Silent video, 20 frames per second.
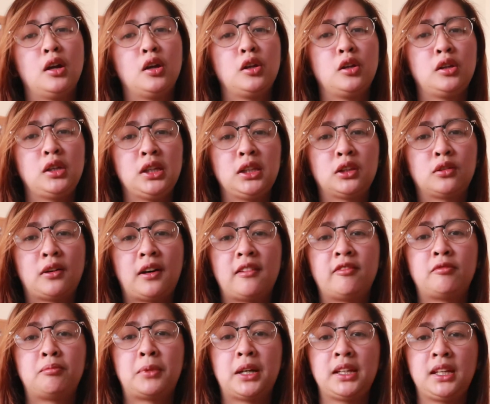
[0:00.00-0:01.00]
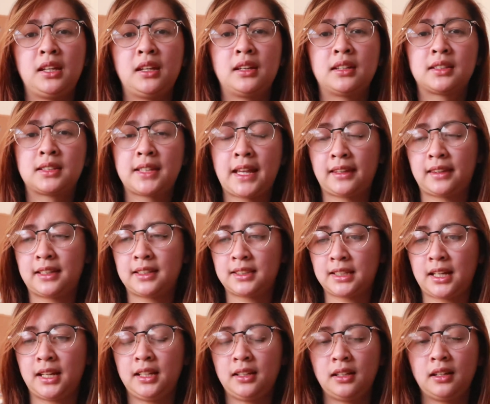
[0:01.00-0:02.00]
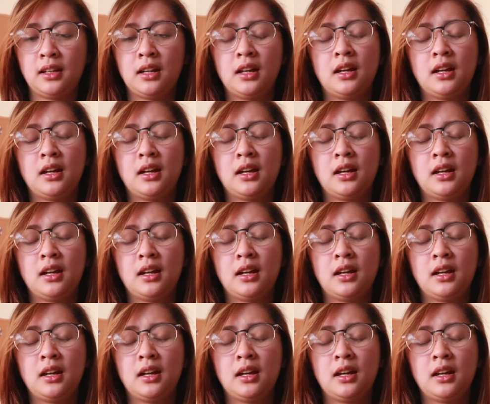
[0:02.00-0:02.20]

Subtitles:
you need to have money set aside.